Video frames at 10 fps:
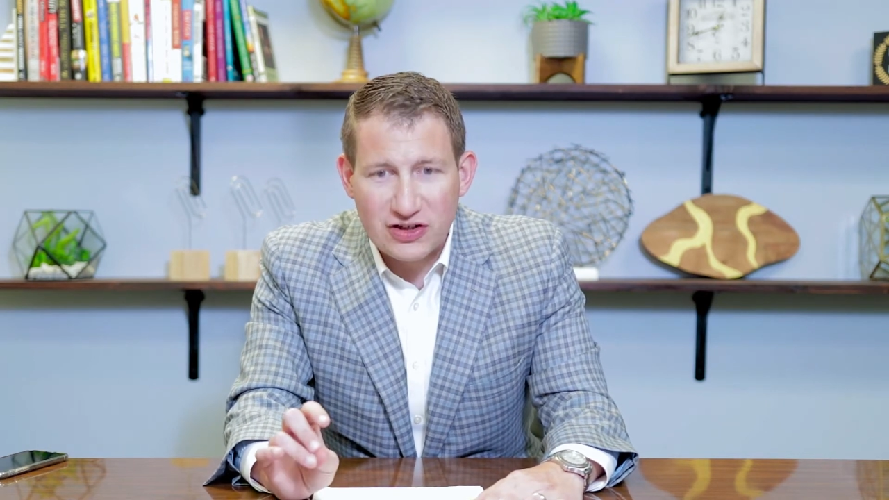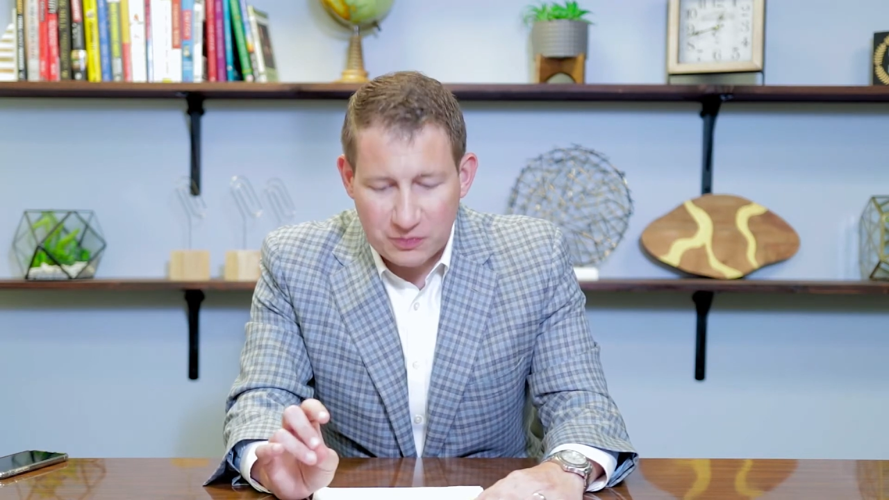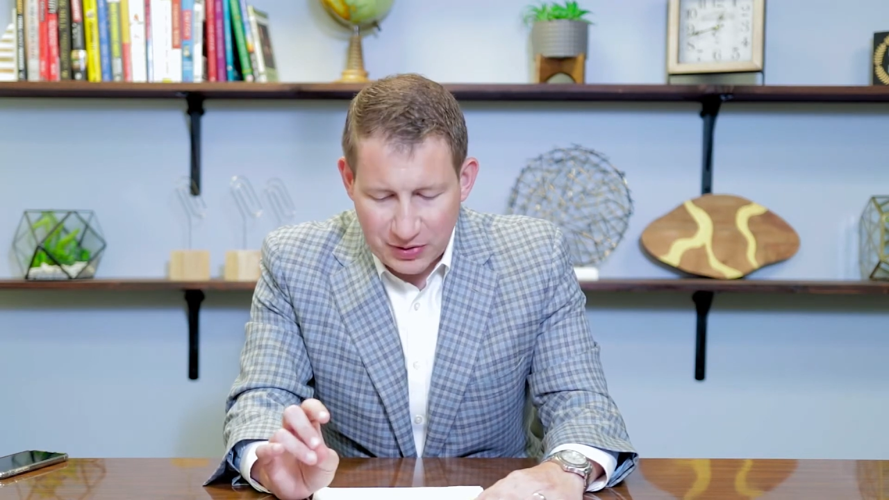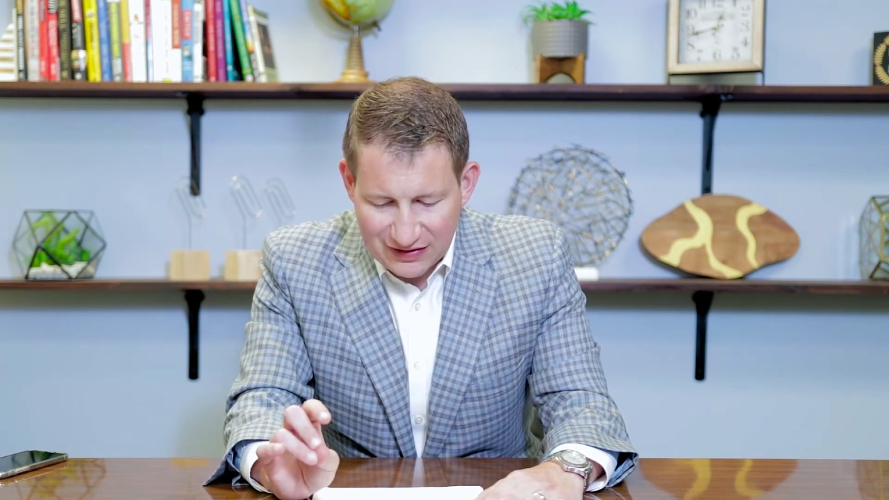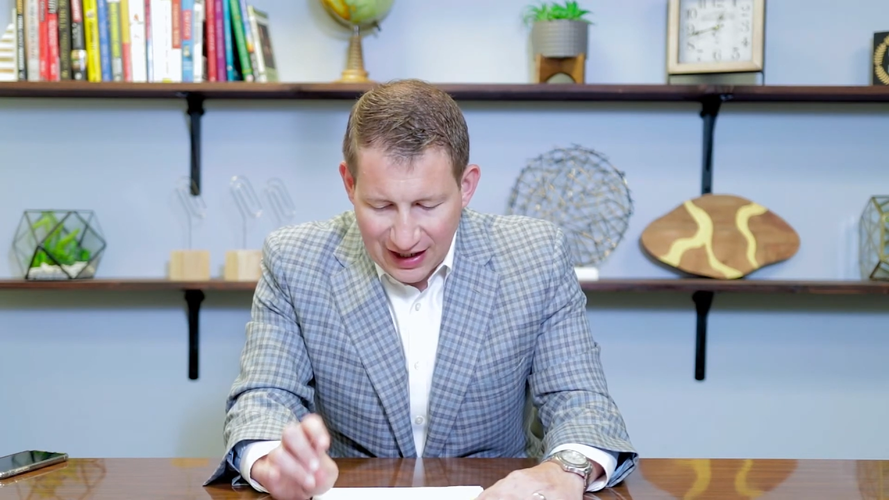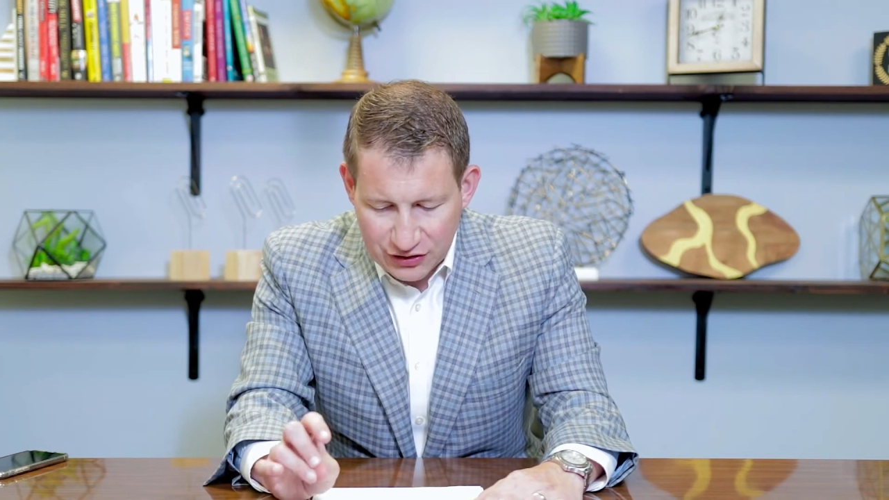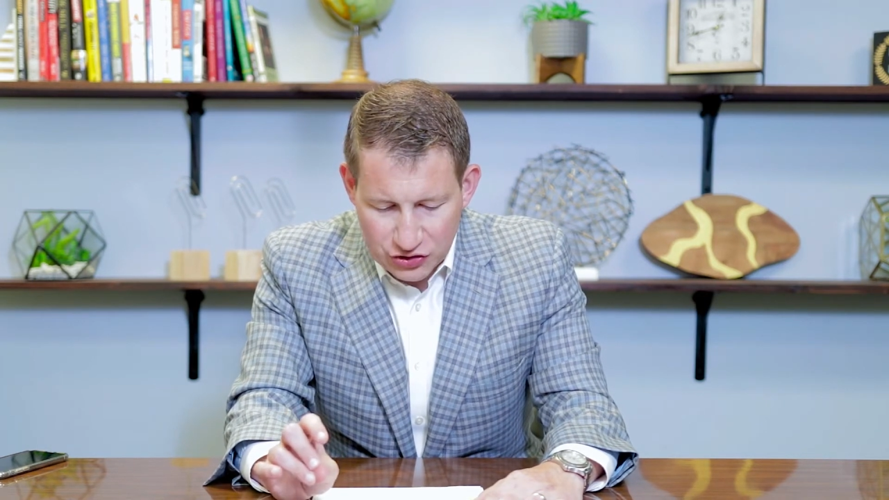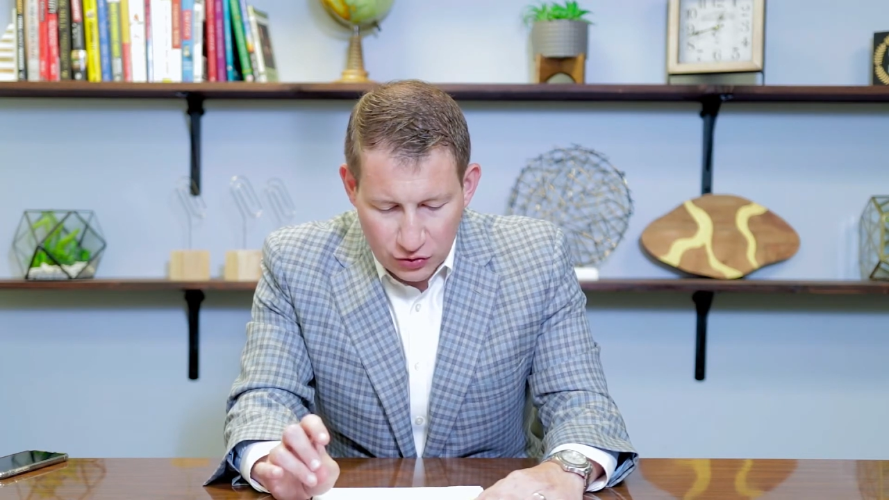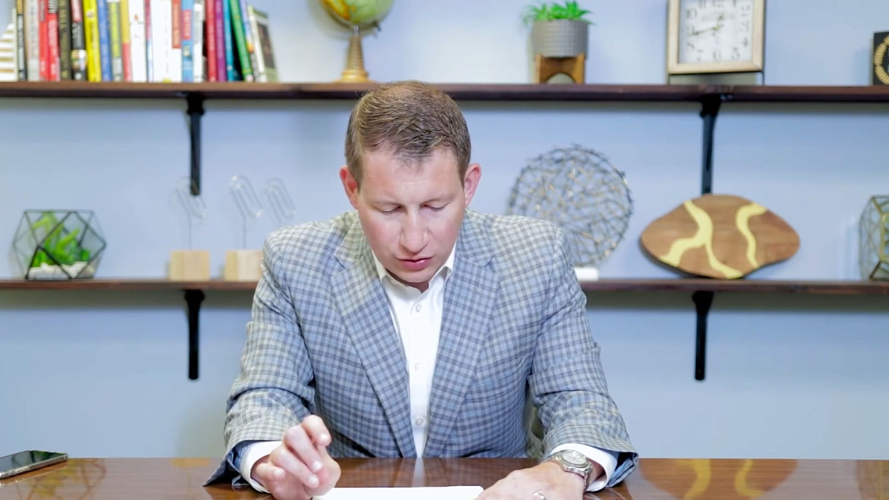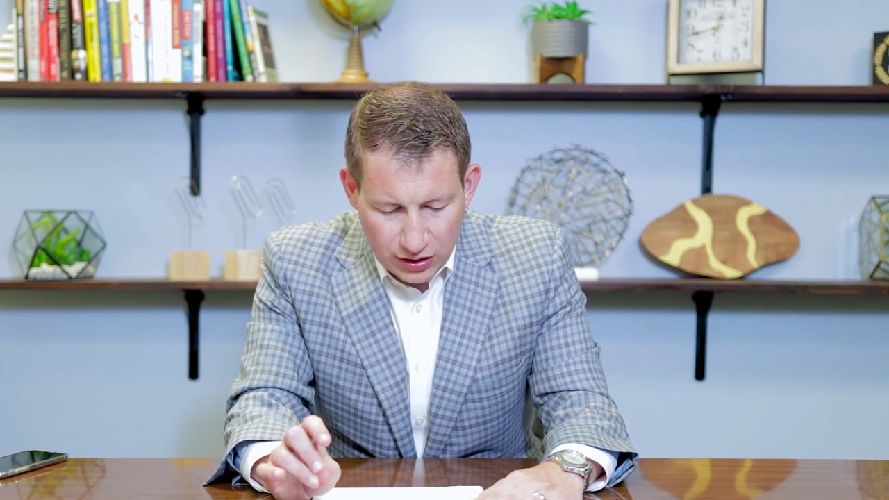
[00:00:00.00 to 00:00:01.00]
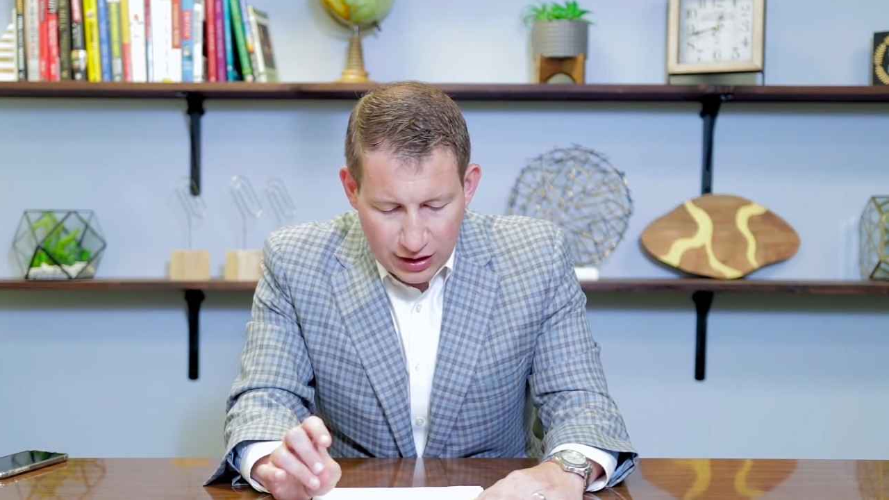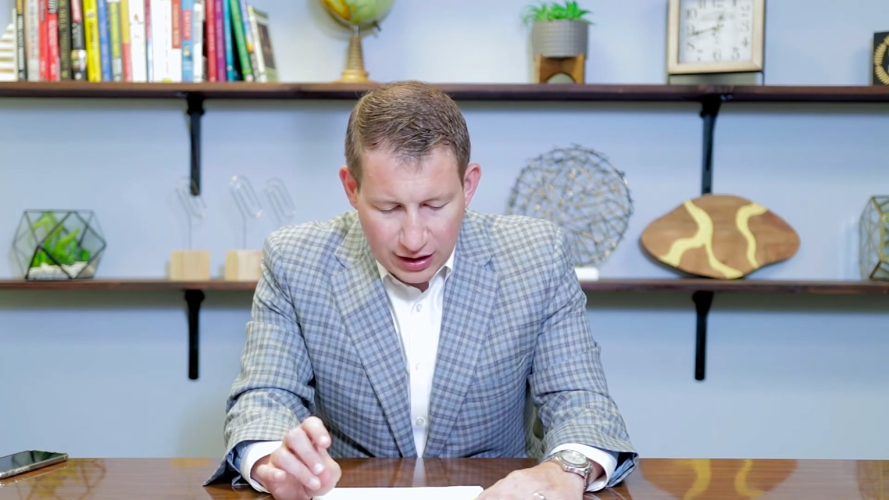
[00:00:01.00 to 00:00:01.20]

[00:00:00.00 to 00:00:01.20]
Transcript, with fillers: its potential